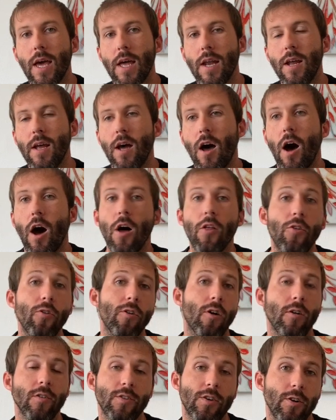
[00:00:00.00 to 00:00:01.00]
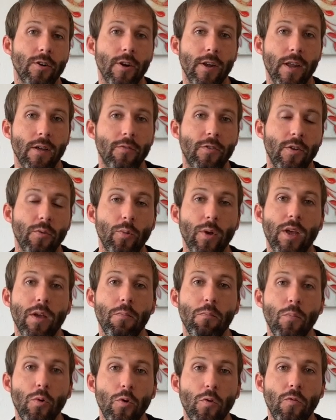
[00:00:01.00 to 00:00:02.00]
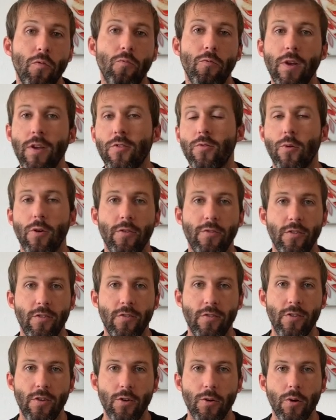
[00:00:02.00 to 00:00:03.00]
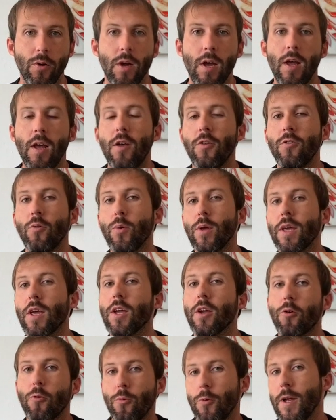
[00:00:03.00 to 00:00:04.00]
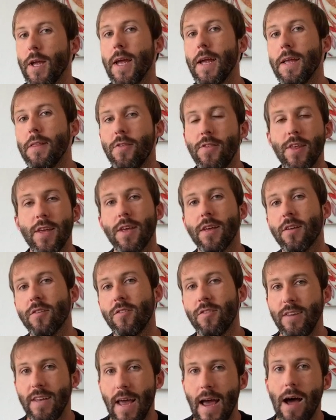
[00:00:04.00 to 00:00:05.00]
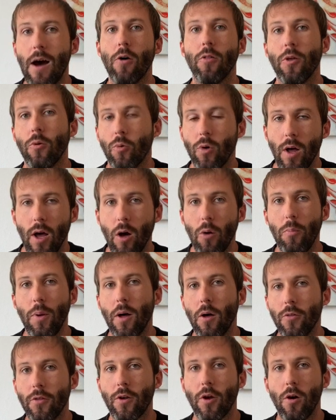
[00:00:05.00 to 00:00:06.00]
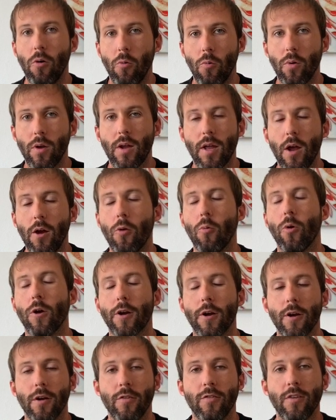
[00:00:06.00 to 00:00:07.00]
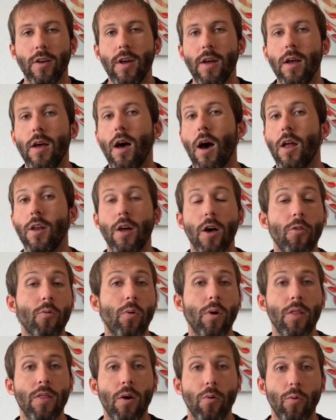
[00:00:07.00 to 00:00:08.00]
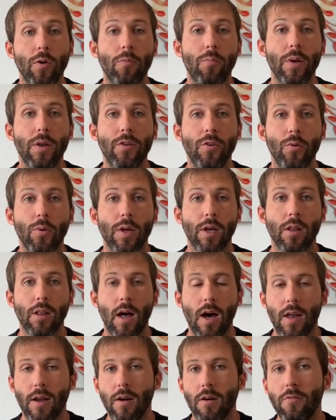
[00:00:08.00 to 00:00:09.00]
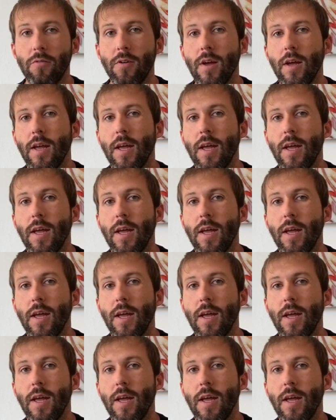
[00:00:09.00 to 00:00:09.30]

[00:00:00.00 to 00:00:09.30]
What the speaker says: at other alternatives that we can move resources to so we can create things now that will help healthcare workers. Another one that we've been doing a lot of